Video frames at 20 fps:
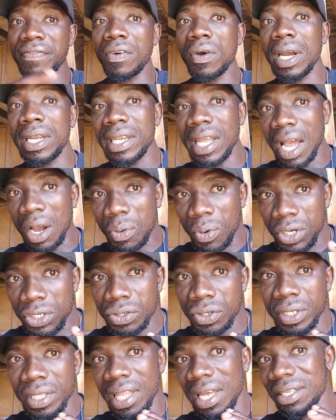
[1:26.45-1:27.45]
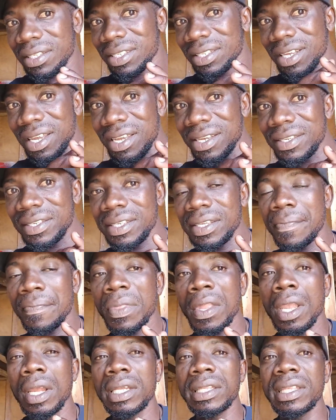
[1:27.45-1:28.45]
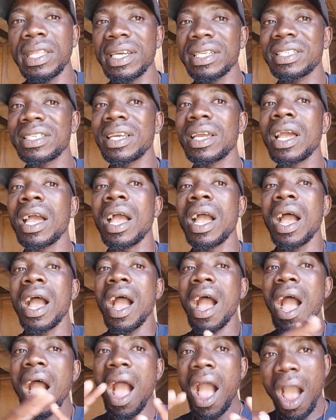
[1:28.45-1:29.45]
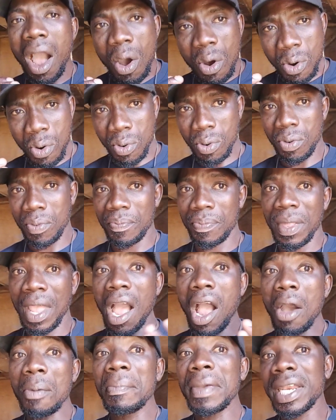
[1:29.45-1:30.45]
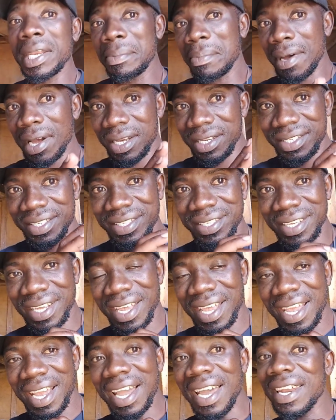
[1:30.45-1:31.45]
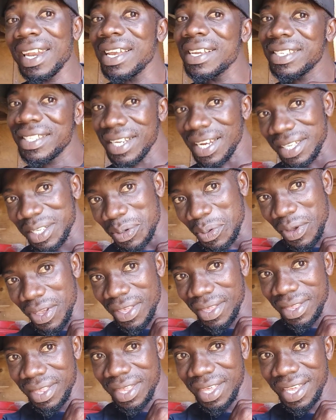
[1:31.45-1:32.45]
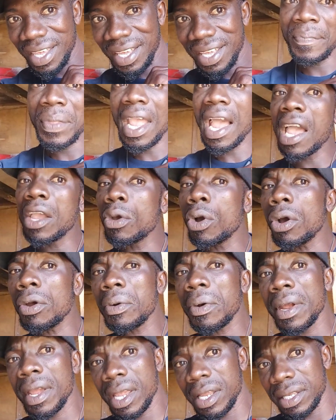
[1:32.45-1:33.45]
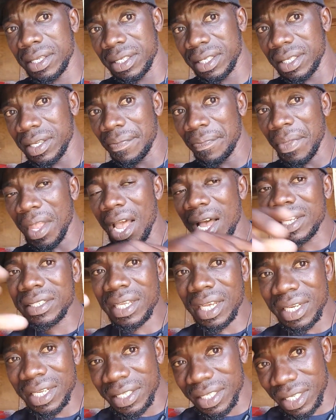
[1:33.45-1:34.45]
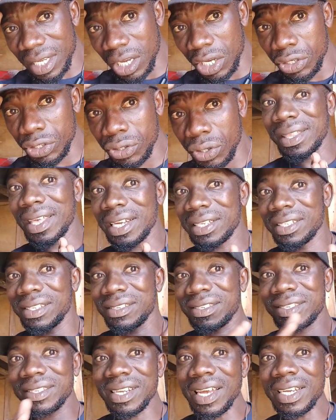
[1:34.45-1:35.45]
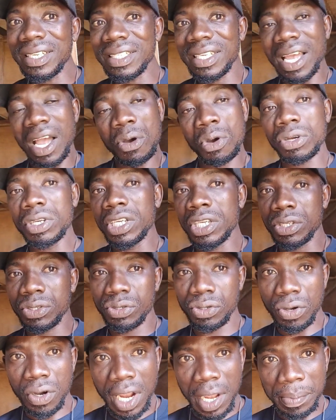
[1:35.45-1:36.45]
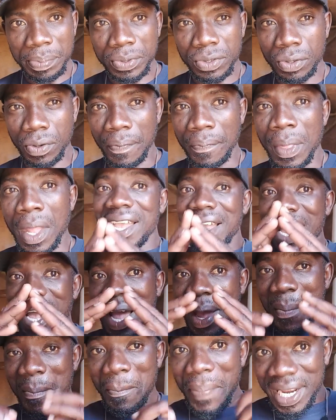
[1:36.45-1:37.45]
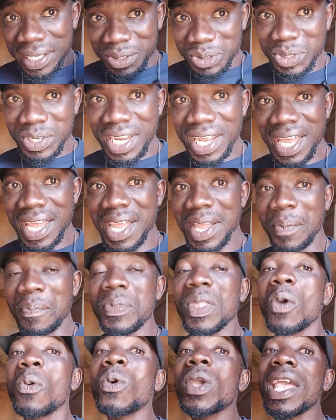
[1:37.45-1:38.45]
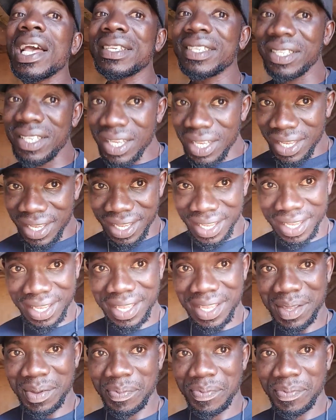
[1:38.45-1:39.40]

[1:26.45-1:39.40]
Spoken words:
forward a question that says that how many birds can I start with? I always answer this question that start according to your capital. But today we are seeing